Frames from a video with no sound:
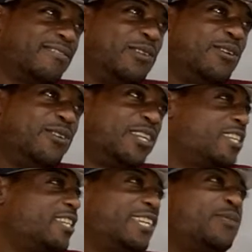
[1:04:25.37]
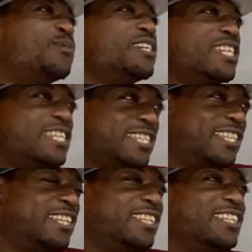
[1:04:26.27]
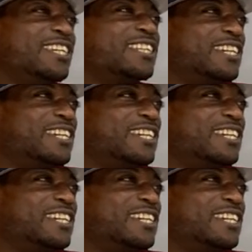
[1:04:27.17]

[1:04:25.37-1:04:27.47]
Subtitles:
You know, it could be anything.